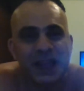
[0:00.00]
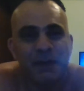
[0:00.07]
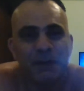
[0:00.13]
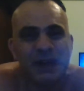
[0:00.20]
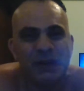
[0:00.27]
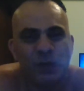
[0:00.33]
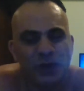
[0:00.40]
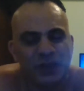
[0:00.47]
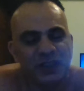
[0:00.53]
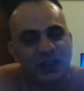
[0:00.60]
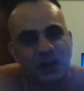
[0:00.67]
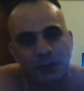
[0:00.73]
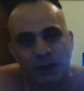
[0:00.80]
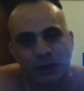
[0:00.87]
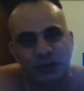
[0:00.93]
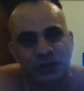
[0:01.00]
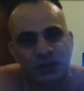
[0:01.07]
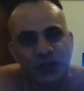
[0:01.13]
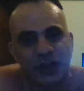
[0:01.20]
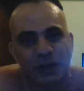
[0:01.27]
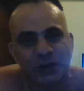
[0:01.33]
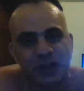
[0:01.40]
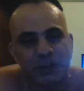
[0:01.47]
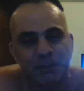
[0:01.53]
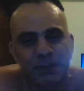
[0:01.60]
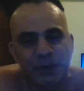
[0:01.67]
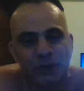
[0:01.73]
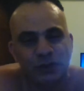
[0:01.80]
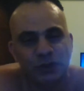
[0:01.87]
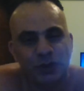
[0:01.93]
But it wasn't the most, you know, they
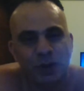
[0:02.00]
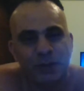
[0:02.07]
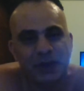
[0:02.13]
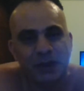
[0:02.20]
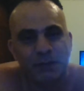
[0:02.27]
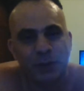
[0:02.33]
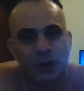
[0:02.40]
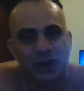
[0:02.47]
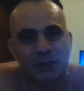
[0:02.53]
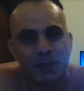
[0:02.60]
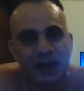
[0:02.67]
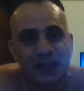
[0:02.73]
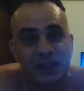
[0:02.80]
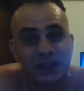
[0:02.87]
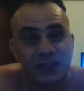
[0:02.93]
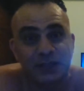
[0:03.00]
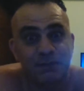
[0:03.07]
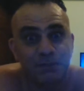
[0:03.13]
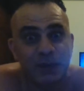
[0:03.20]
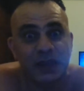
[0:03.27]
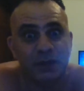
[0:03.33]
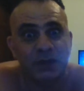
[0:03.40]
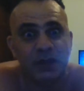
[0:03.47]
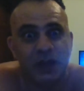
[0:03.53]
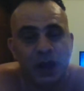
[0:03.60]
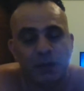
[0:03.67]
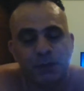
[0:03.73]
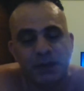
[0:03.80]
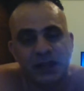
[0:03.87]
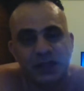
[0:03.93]
built Tommy and Molly May as this big, you
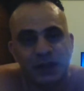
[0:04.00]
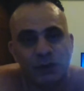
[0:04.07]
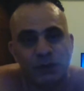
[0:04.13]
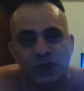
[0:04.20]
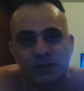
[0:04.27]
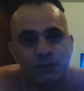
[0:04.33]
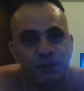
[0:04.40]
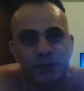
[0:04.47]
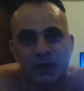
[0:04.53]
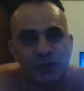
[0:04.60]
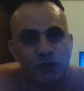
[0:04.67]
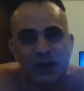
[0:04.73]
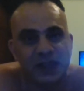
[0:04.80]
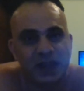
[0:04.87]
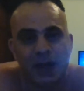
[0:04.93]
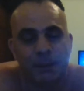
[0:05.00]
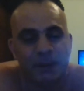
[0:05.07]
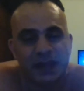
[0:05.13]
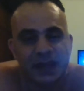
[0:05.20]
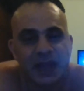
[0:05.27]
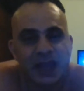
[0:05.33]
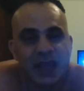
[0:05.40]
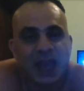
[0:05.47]
know, big deal, this big recoupling.